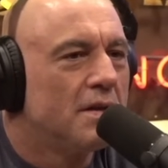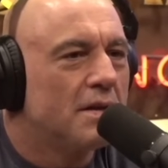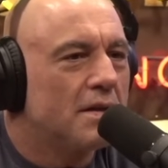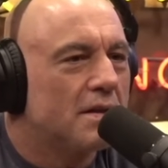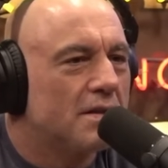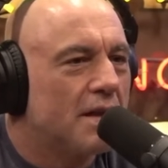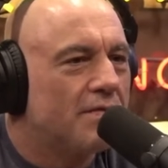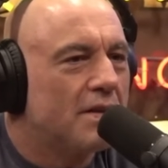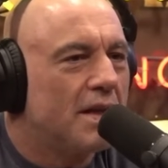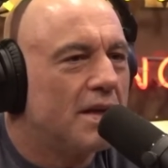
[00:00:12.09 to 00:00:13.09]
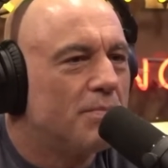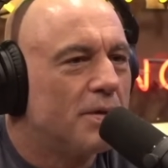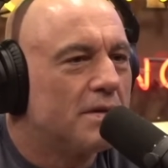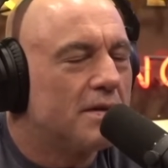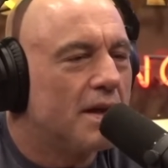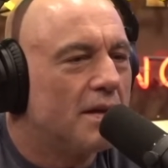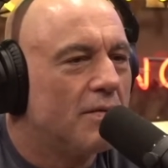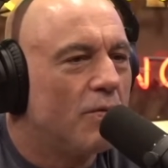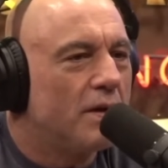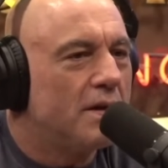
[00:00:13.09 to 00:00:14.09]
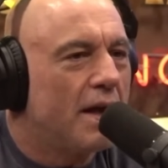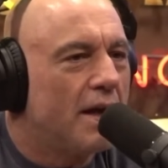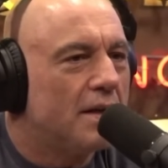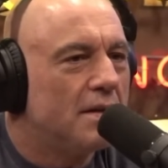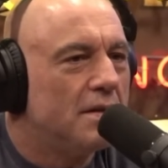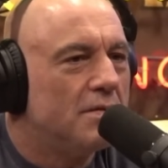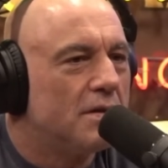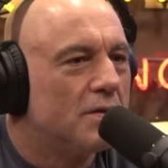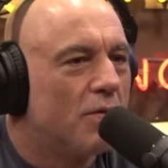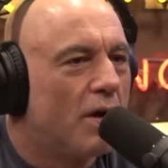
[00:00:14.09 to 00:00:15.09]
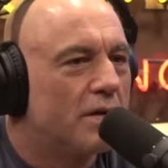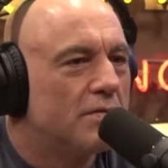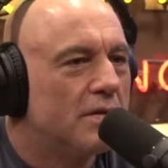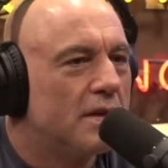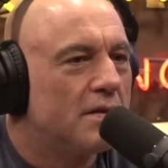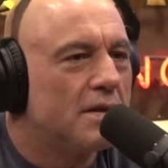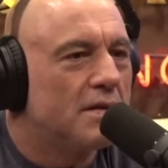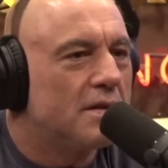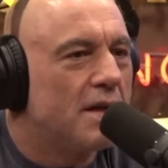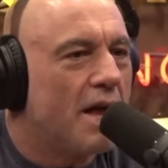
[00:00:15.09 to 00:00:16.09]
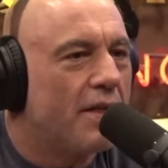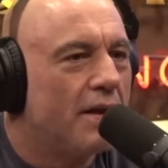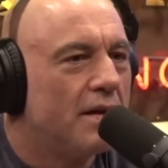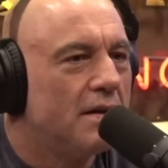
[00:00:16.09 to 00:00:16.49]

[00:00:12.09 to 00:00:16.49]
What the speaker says: like the stuff that they had built, that one day you would just walk through there and there's nothing.